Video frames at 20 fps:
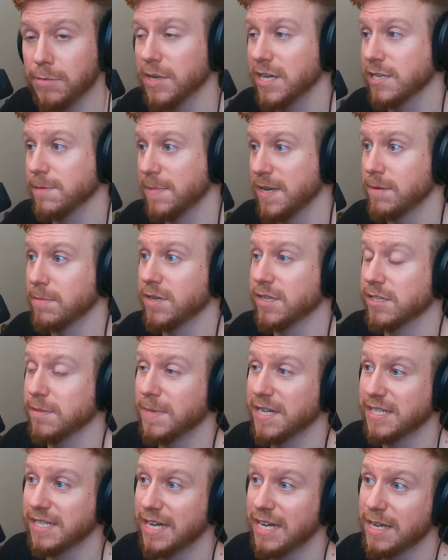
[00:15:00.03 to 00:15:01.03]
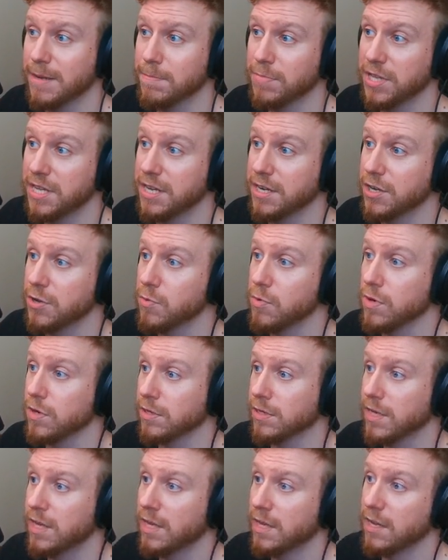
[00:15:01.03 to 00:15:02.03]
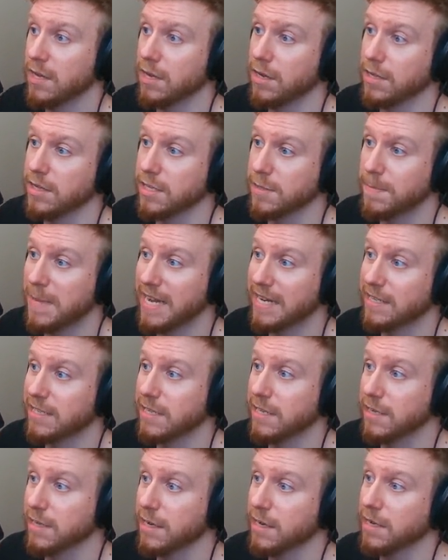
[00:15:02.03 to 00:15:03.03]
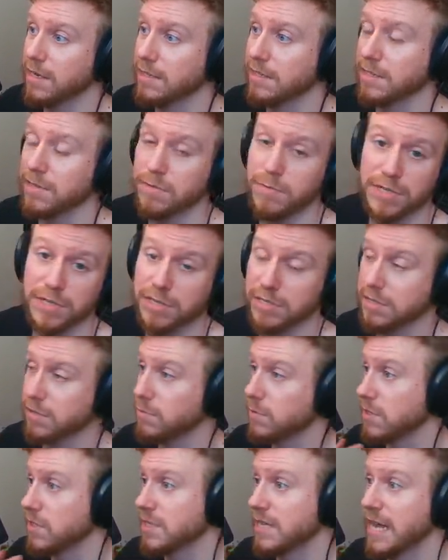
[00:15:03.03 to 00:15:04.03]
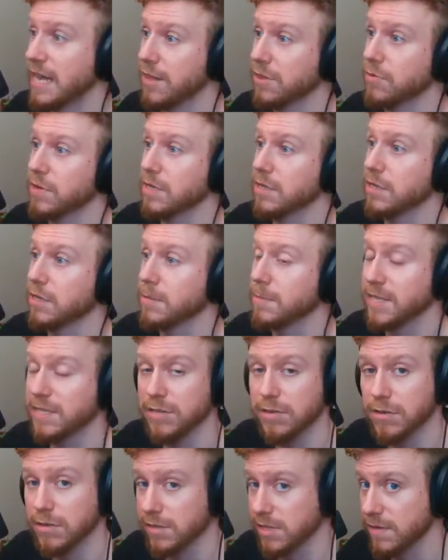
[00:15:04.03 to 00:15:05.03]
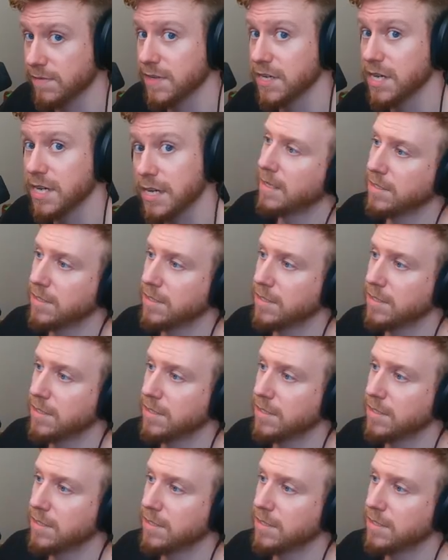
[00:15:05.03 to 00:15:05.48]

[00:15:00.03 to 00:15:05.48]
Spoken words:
I spend most of my time playing New World on this maxed out character. We're just gathering a lot of materials every day.